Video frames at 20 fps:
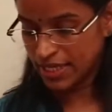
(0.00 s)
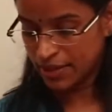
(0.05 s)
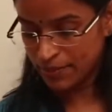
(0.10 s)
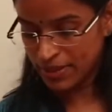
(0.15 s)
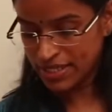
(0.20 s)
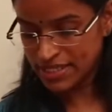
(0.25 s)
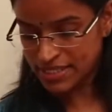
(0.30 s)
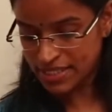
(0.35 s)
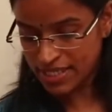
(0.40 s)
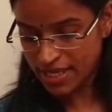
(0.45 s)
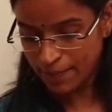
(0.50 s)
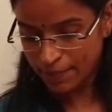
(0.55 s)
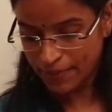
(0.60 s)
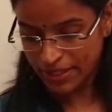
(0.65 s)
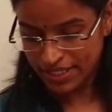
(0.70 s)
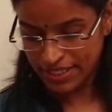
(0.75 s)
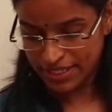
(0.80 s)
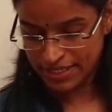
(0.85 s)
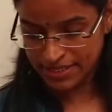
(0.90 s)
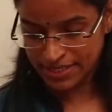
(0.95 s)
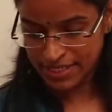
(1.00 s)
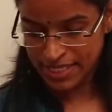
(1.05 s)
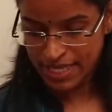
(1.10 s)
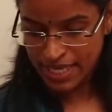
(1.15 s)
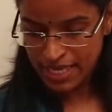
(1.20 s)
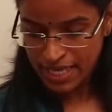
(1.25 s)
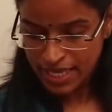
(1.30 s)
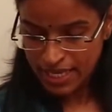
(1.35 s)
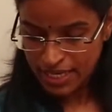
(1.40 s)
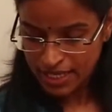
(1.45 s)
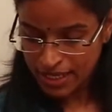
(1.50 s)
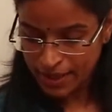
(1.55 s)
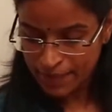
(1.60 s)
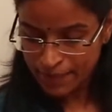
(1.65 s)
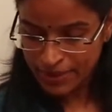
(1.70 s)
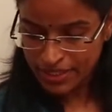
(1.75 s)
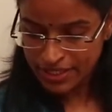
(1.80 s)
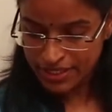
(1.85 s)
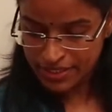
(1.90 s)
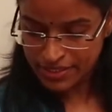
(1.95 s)
That means competence.
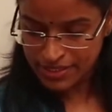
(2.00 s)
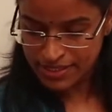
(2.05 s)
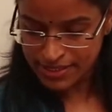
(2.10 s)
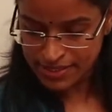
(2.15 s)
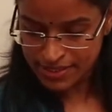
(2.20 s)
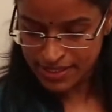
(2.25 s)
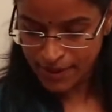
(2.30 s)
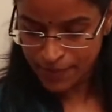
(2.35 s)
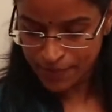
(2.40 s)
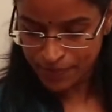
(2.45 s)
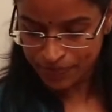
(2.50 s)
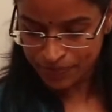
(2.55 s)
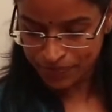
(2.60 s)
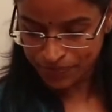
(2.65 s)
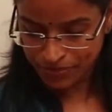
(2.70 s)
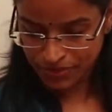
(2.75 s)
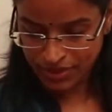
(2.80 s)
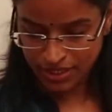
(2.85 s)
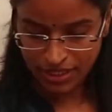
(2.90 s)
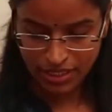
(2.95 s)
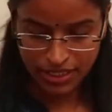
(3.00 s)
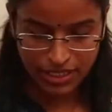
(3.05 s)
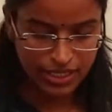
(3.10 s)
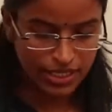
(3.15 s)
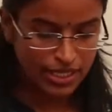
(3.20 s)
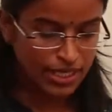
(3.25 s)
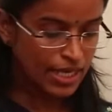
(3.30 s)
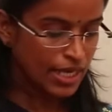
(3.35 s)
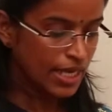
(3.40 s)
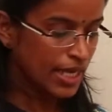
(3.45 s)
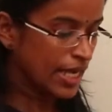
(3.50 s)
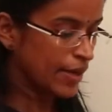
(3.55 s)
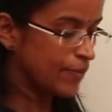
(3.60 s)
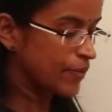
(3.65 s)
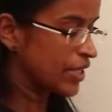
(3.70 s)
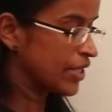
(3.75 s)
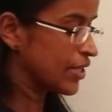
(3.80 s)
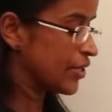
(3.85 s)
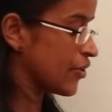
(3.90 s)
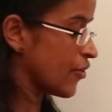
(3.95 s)
Competence is the
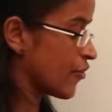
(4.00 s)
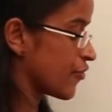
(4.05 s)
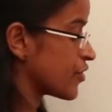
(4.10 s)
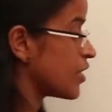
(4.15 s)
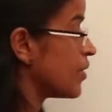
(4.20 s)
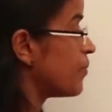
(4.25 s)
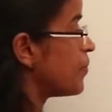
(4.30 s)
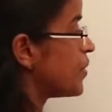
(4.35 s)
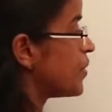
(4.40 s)
ability of the